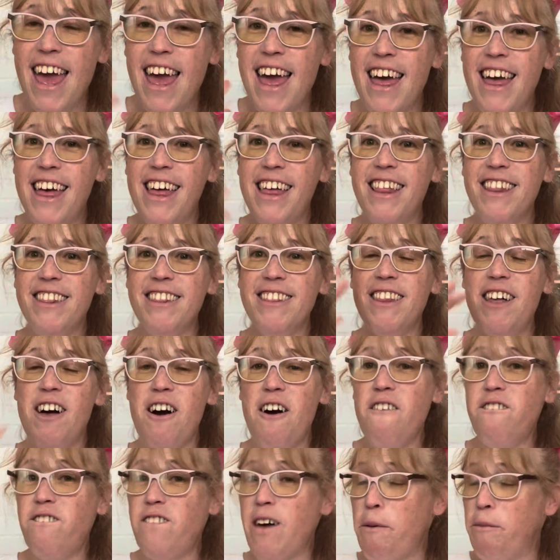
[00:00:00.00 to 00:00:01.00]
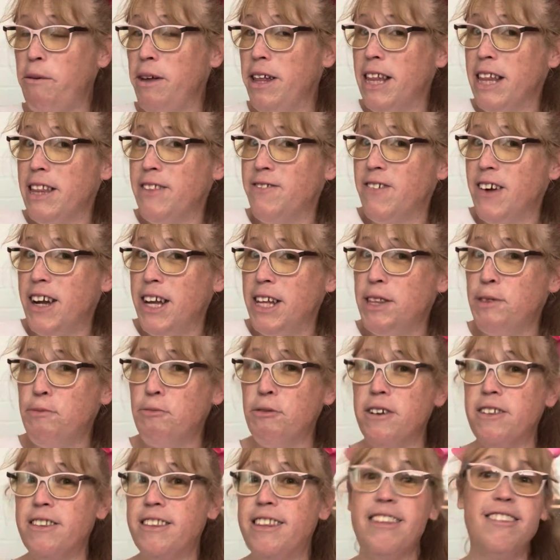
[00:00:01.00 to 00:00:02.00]
Hello, fabulous friends.
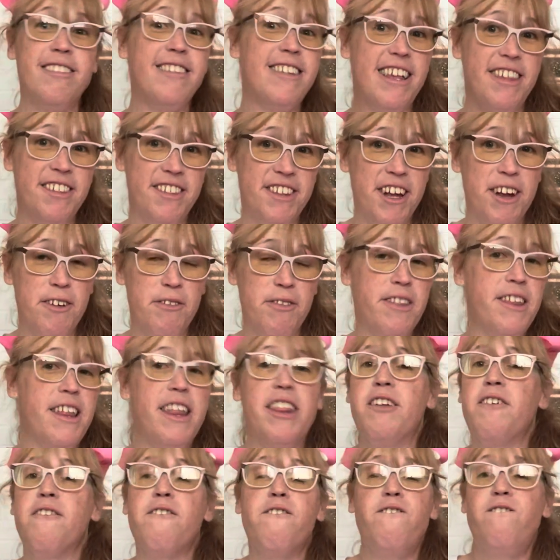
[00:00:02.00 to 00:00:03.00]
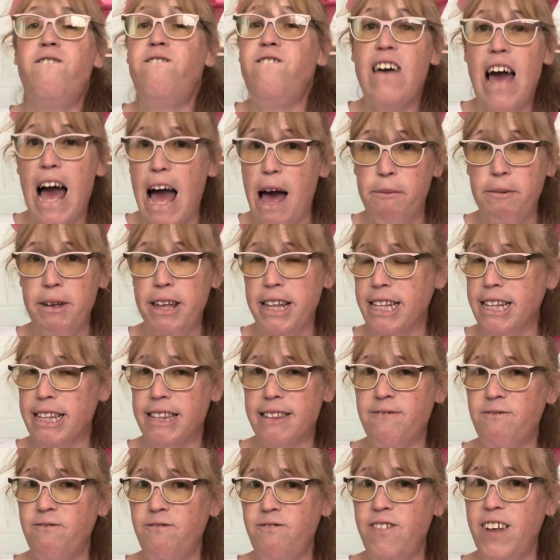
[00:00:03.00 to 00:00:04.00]
Princess Tessa here with another
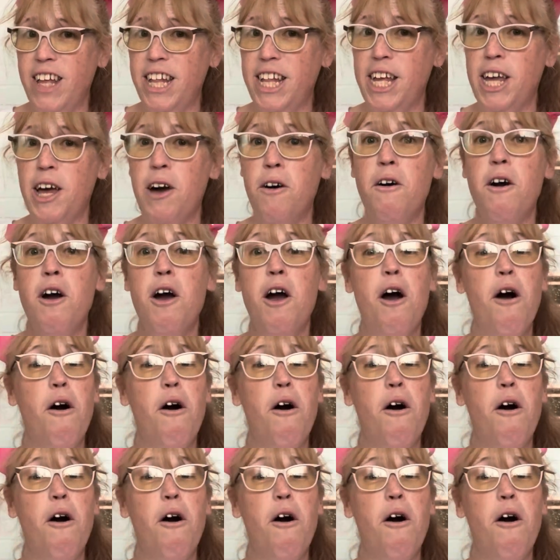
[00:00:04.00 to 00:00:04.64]
fabulous video.